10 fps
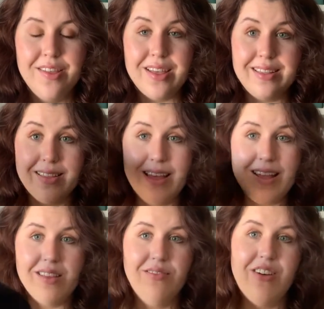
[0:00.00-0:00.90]
that's
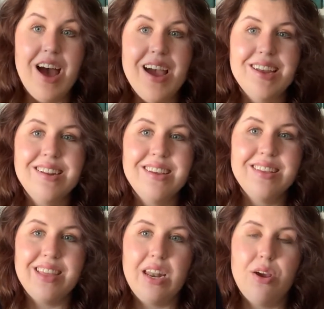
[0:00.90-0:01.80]
less
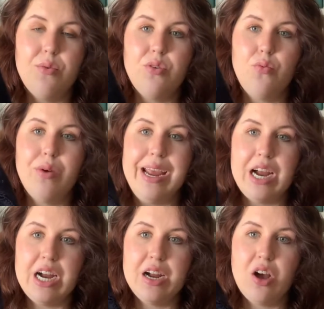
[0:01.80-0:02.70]
fun that I would
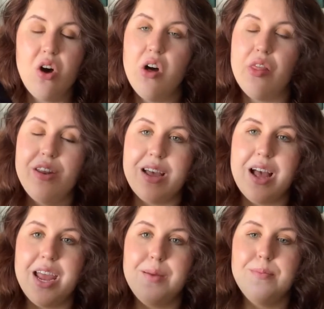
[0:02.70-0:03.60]
wear all the
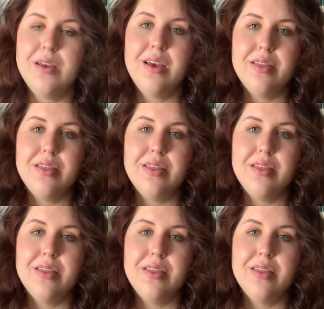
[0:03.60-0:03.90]
time